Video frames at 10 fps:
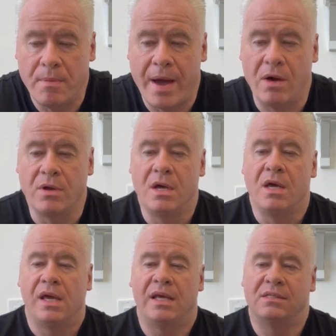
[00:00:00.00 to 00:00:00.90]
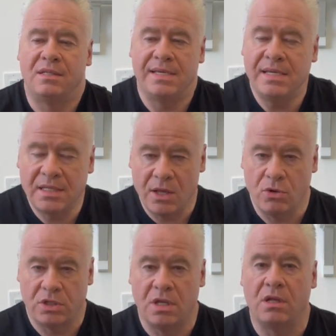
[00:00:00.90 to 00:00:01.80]
about is these
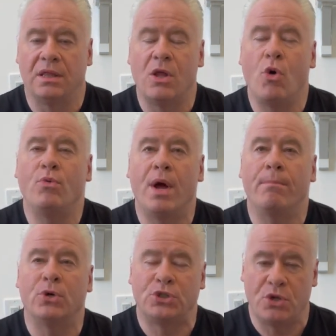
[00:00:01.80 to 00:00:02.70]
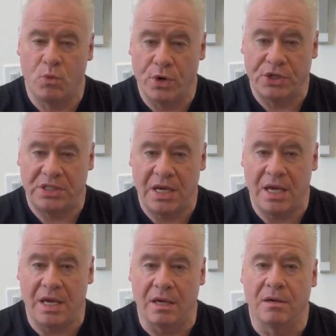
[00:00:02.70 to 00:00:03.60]
low numbers that we're
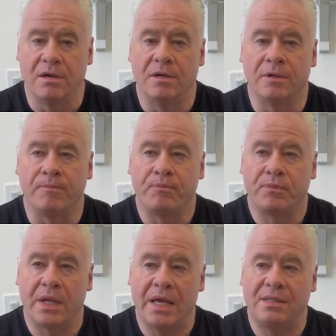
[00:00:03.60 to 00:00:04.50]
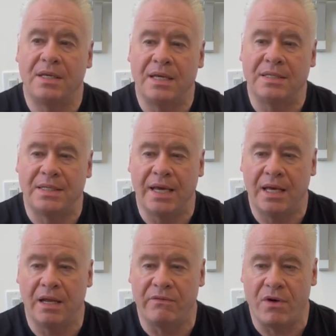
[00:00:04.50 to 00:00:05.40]
seeing. It's
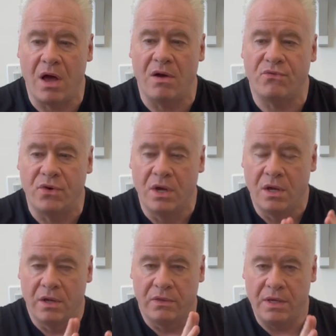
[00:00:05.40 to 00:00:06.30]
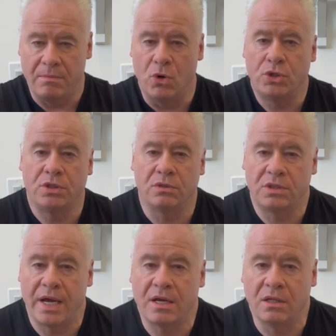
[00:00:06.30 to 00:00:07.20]
indicative of the emotional
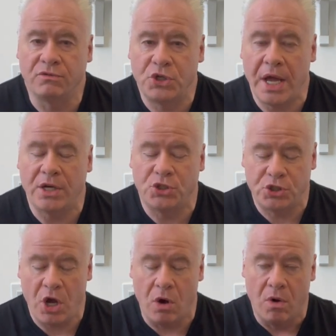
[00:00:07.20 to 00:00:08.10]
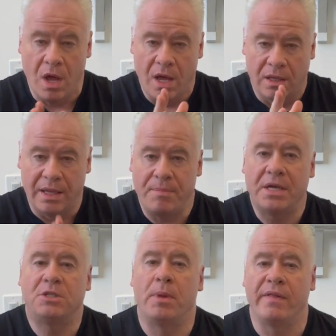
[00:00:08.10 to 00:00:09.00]
cycle of change. So let me
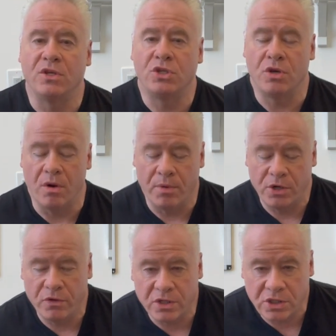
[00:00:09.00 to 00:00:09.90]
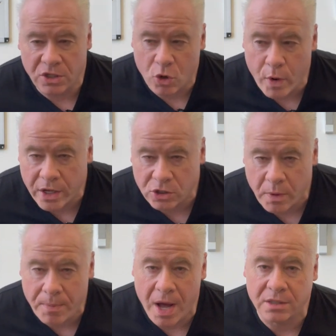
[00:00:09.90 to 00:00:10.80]
explain this to you. I want to do this in the quickest
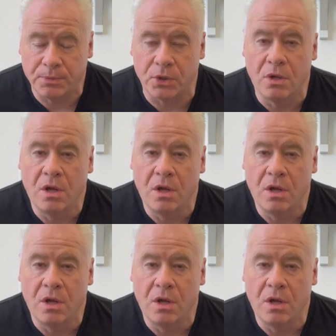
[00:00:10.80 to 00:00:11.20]
way possible.